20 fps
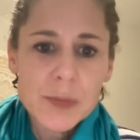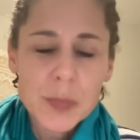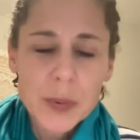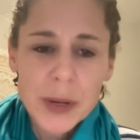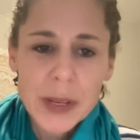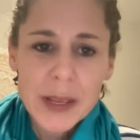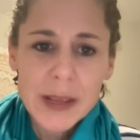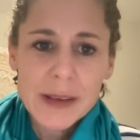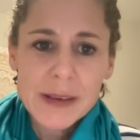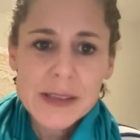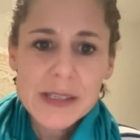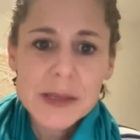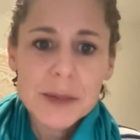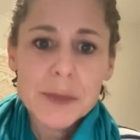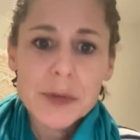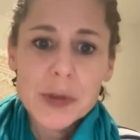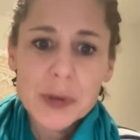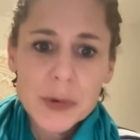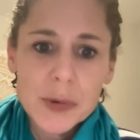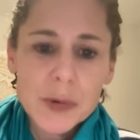bring
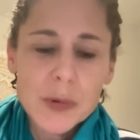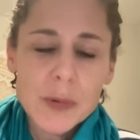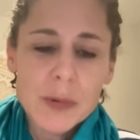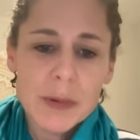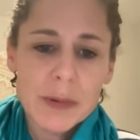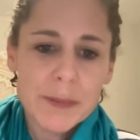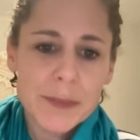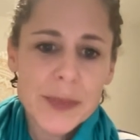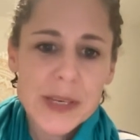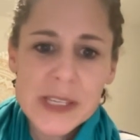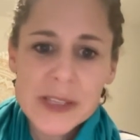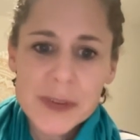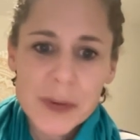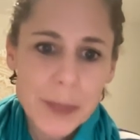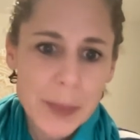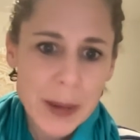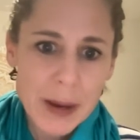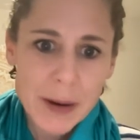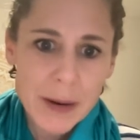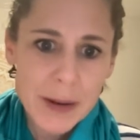some new peaceful
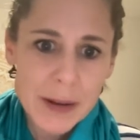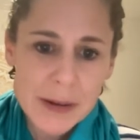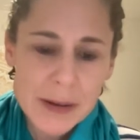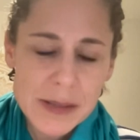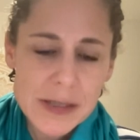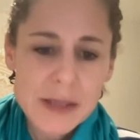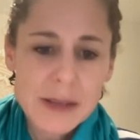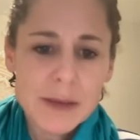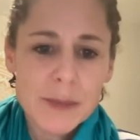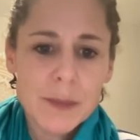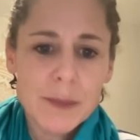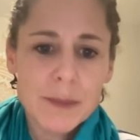parent